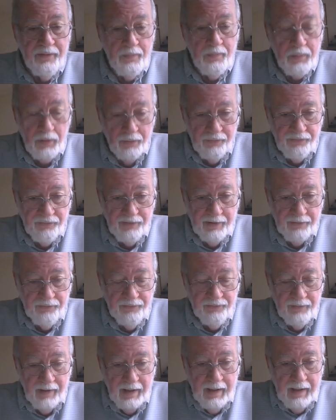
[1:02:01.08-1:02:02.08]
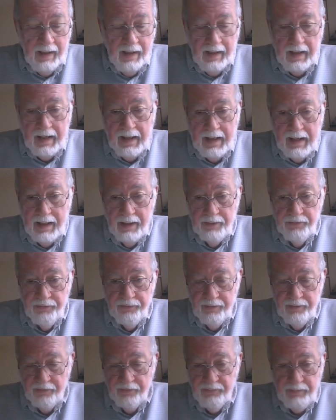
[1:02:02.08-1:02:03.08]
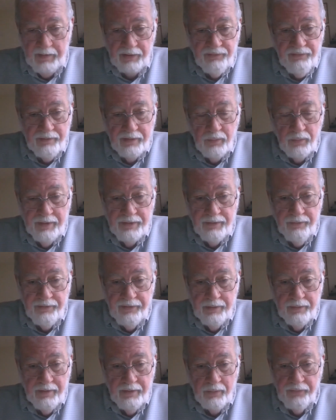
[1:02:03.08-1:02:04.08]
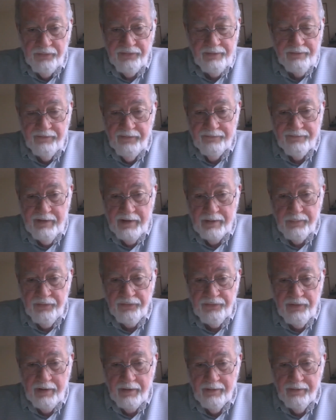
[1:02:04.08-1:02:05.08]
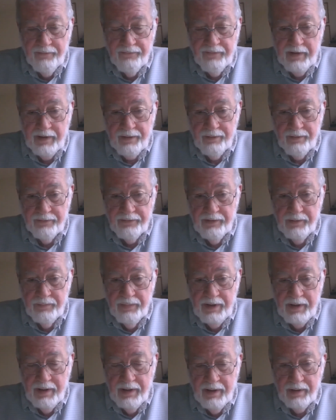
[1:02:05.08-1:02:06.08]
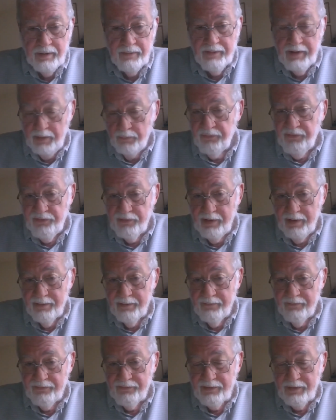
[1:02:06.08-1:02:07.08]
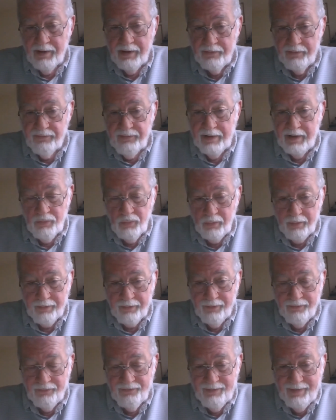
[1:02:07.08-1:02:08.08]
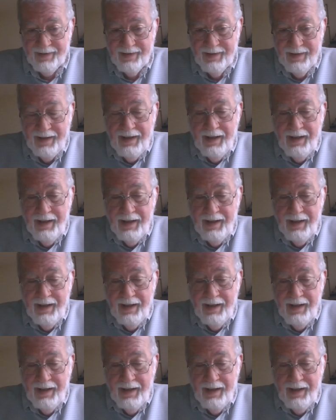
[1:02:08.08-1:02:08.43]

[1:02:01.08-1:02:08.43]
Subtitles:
about the process. And especially when you're dealing with 75% of the faculty being themselves contract workers,